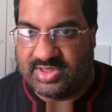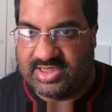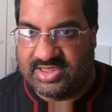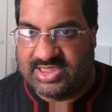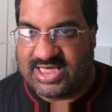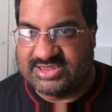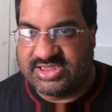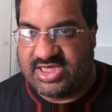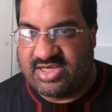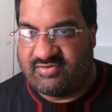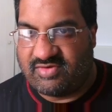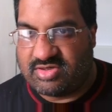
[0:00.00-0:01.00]

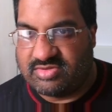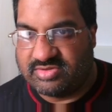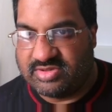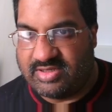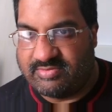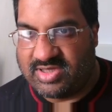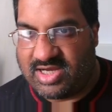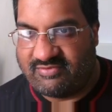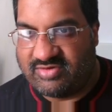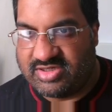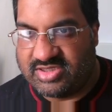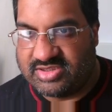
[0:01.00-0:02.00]
Kazuhiro
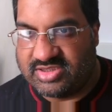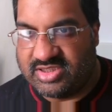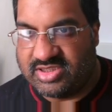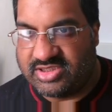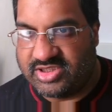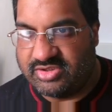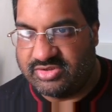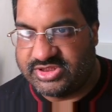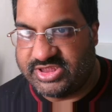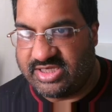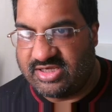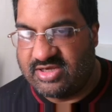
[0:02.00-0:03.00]

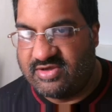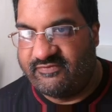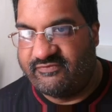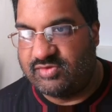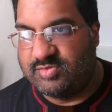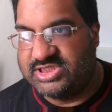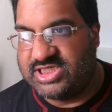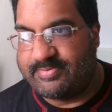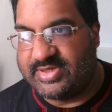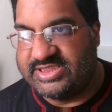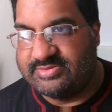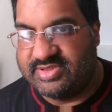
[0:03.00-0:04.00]
Haraguchi, former
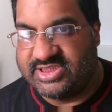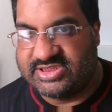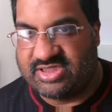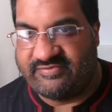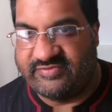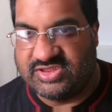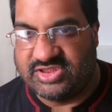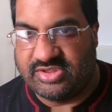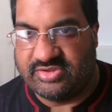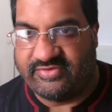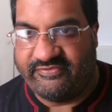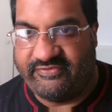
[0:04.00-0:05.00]
Japanese Minister of
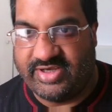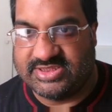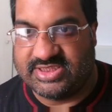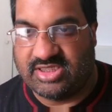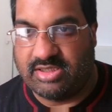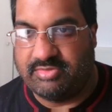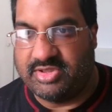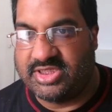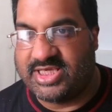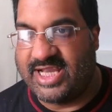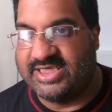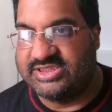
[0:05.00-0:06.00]
Internal Affairs and
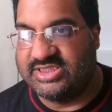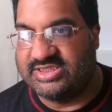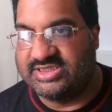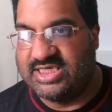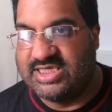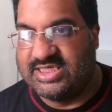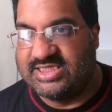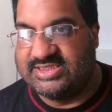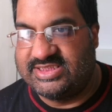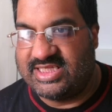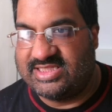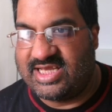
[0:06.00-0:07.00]
Communications,
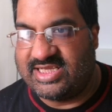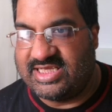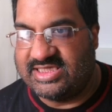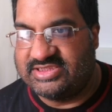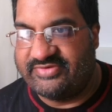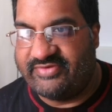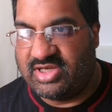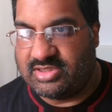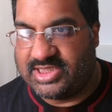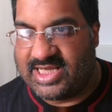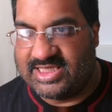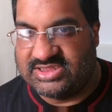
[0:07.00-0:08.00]
said that he had developed
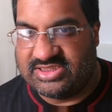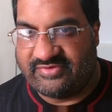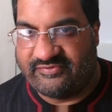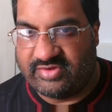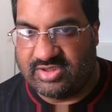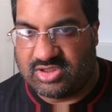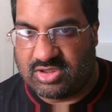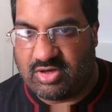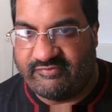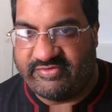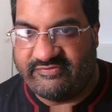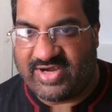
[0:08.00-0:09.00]
cancer from the
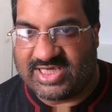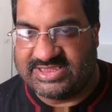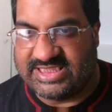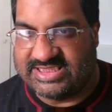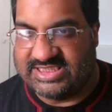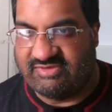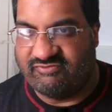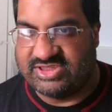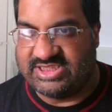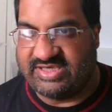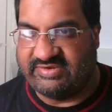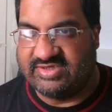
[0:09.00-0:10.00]
COVID vaccines he
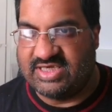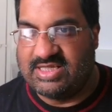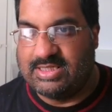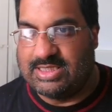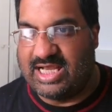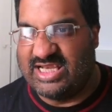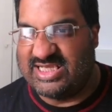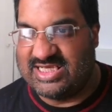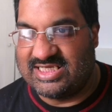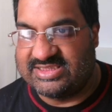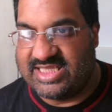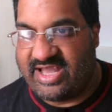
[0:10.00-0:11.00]
received, and he
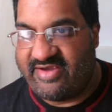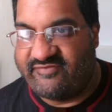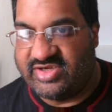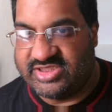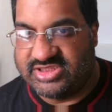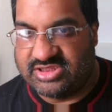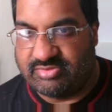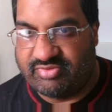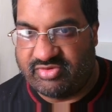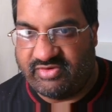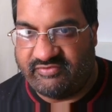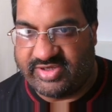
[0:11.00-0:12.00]
has the evidence to
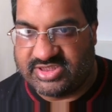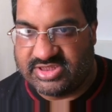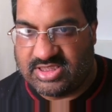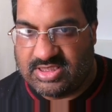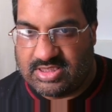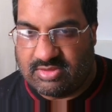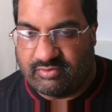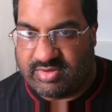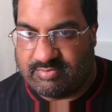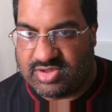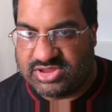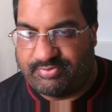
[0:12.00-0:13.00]
prove it. We
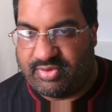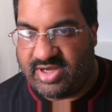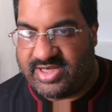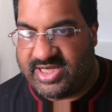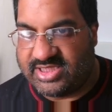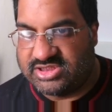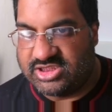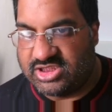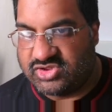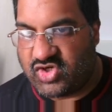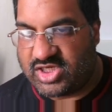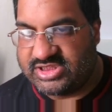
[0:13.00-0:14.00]
must put an end to the
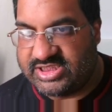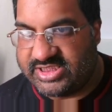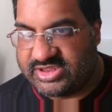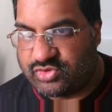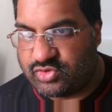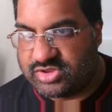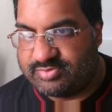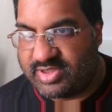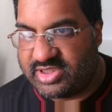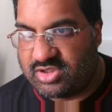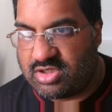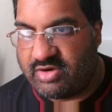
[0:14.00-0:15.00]
tragedies caused by
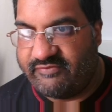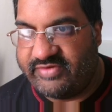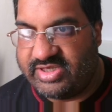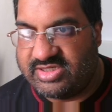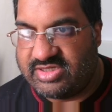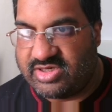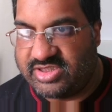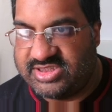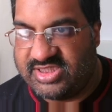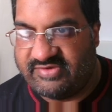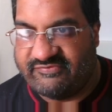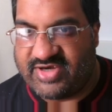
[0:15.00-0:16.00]
the
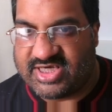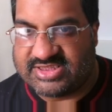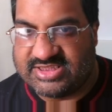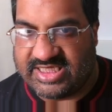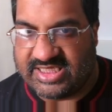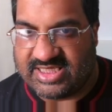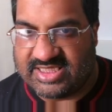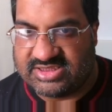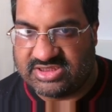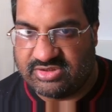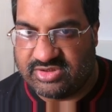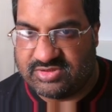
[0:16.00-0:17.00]
COVID-19 vaccine as
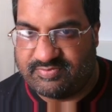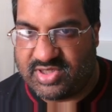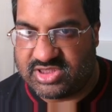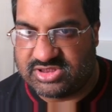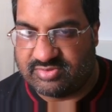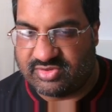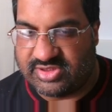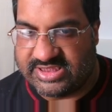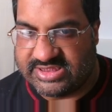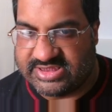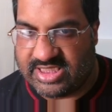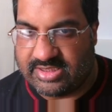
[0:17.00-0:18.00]
soon as possible, he
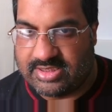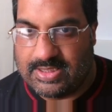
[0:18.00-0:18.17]
said.